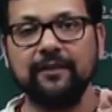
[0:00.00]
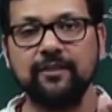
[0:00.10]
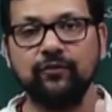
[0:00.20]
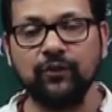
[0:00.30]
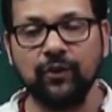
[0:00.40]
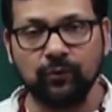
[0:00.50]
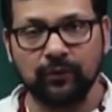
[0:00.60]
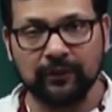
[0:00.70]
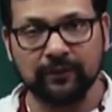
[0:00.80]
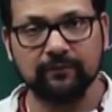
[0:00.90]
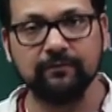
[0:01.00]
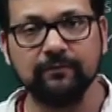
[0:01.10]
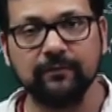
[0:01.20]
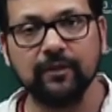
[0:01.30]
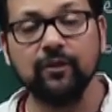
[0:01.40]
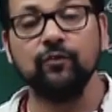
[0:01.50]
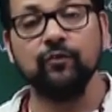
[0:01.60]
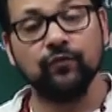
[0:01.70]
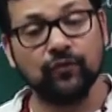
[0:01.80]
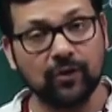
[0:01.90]
is the fuel?
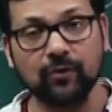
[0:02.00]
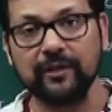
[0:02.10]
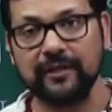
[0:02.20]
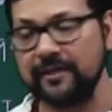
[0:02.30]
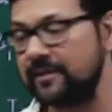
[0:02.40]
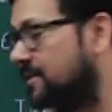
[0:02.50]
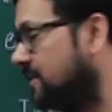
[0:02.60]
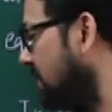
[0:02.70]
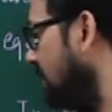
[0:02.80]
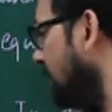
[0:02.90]
Fuel is